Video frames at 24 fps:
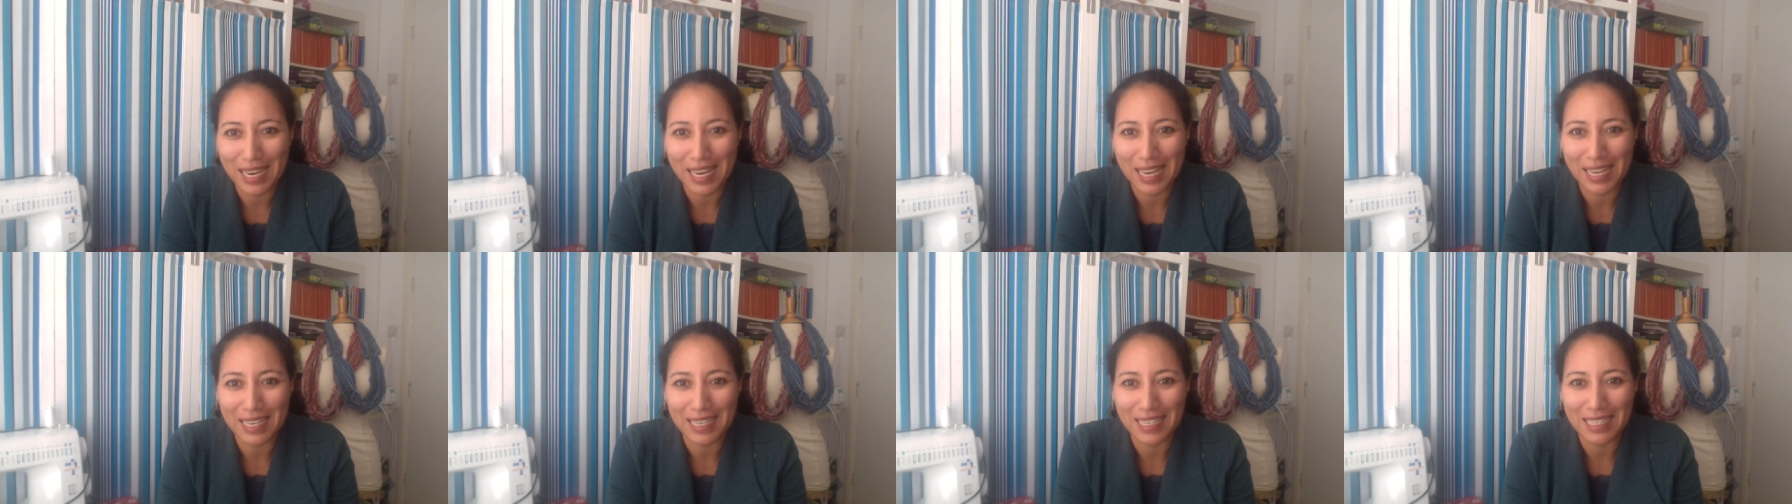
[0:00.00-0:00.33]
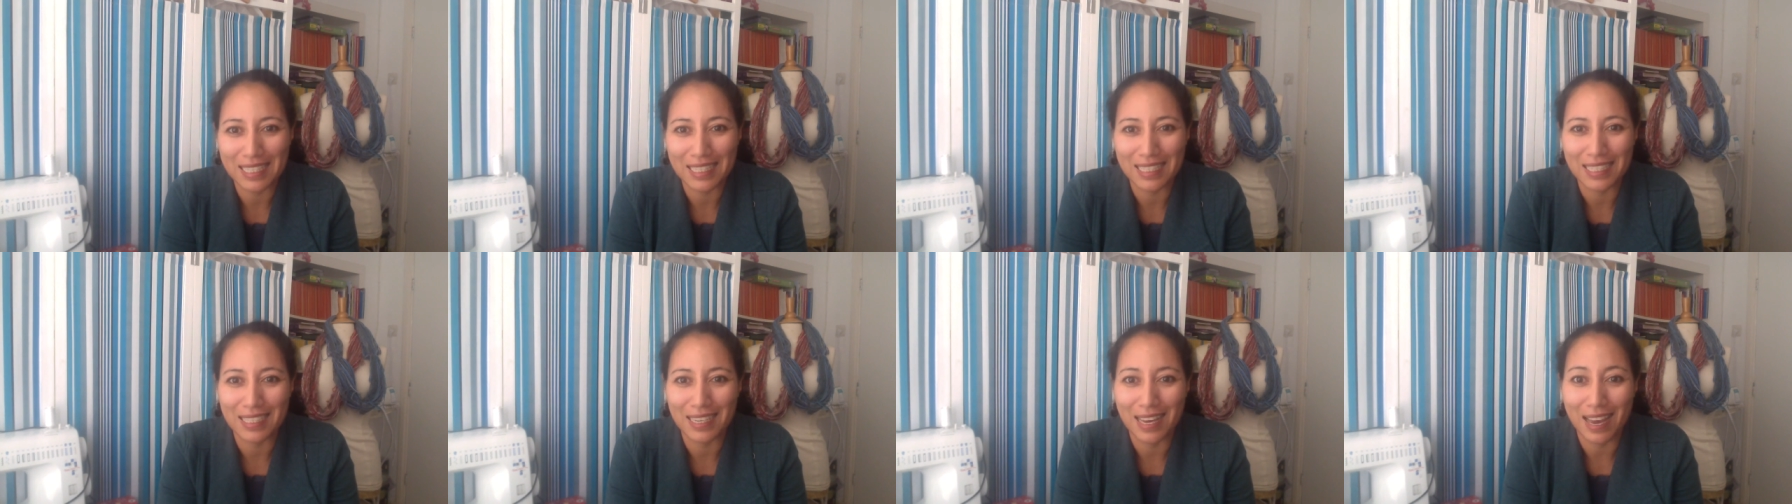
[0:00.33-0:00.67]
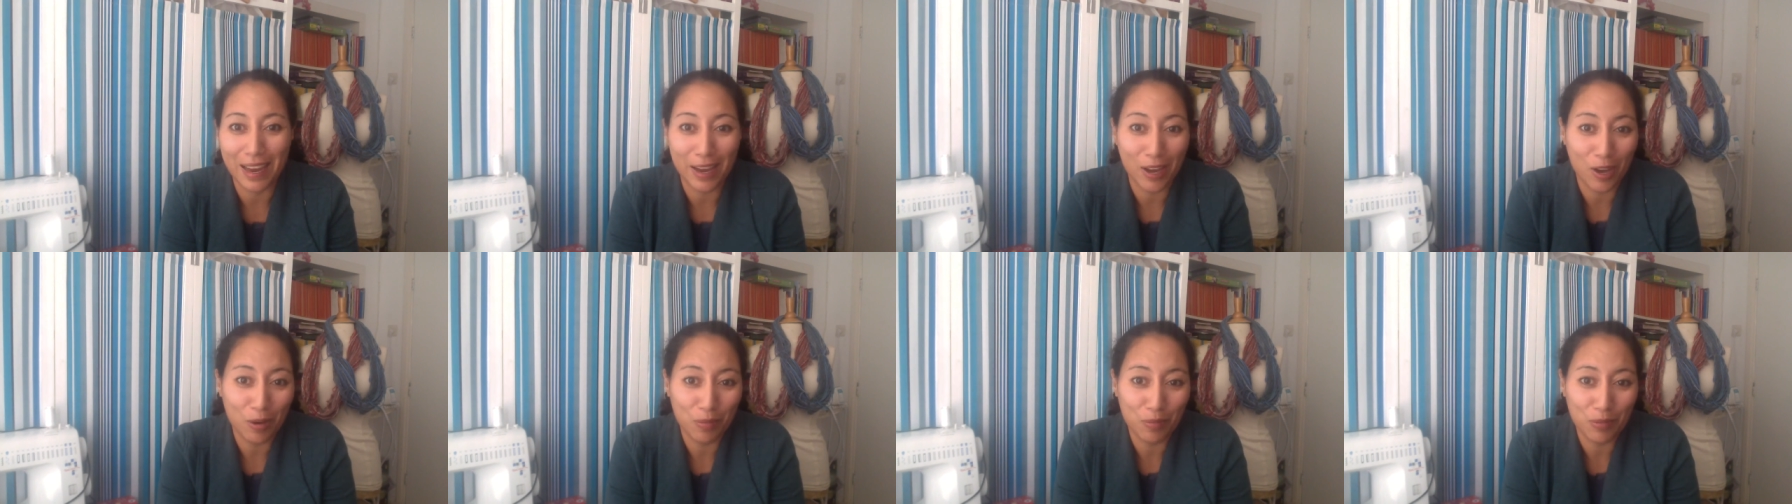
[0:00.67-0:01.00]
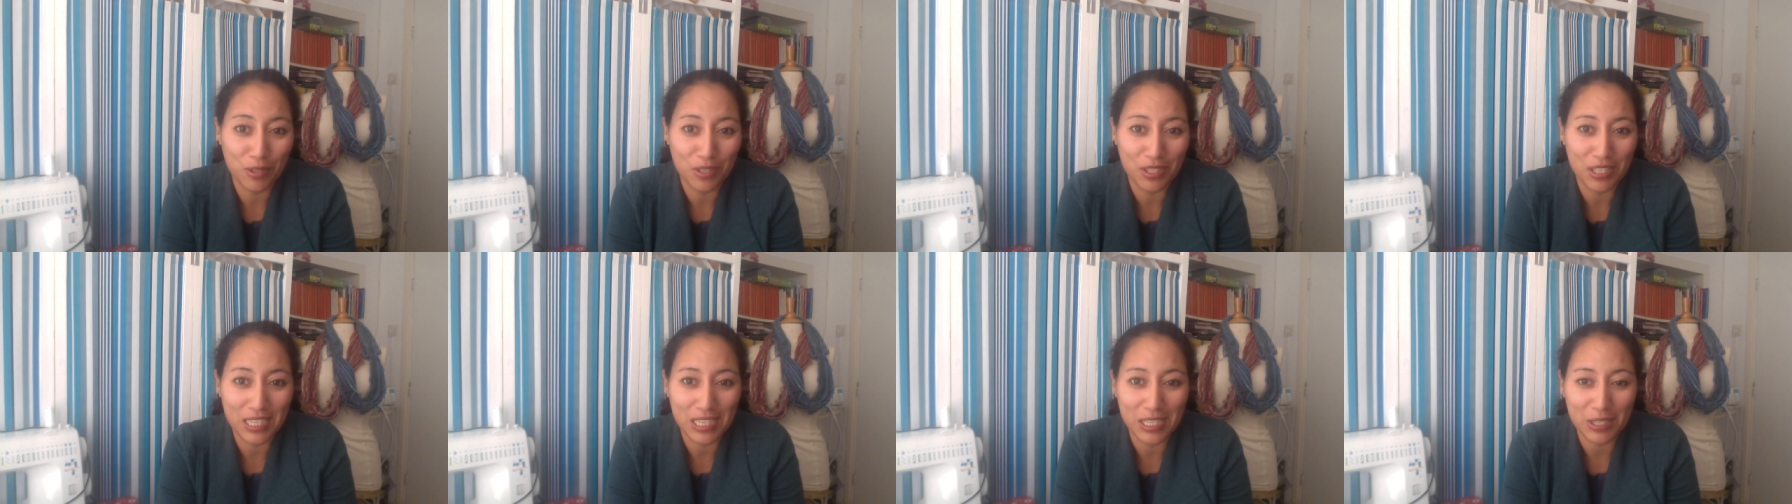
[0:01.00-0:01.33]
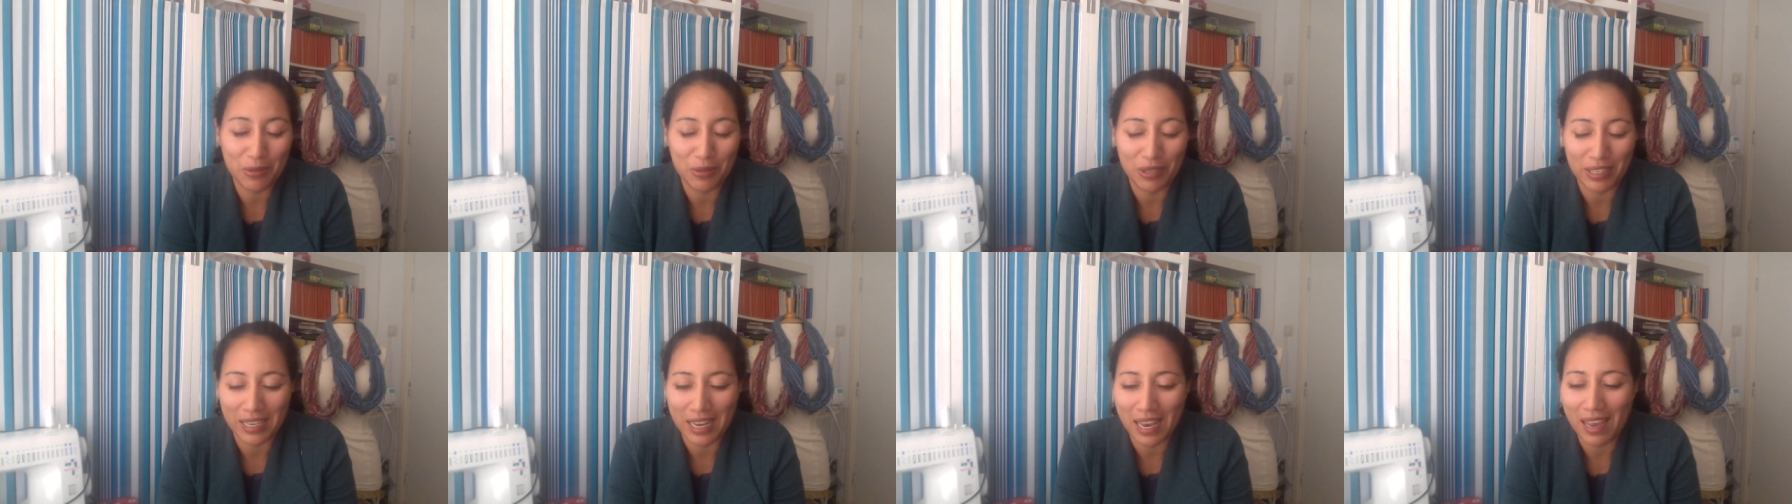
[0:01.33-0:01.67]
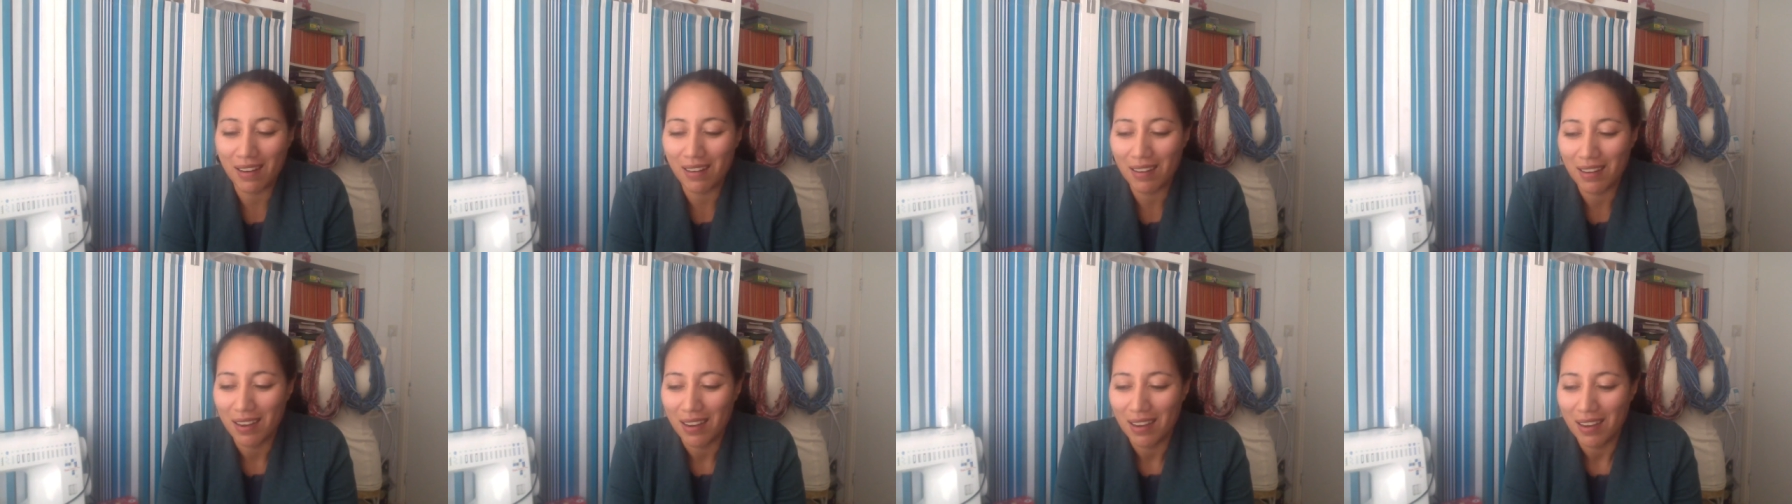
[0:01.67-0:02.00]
and I hope to see you again.